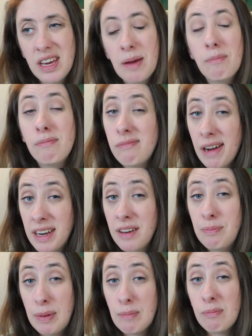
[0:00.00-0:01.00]
it might
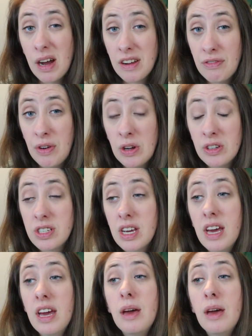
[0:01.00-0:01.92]
have been my fault,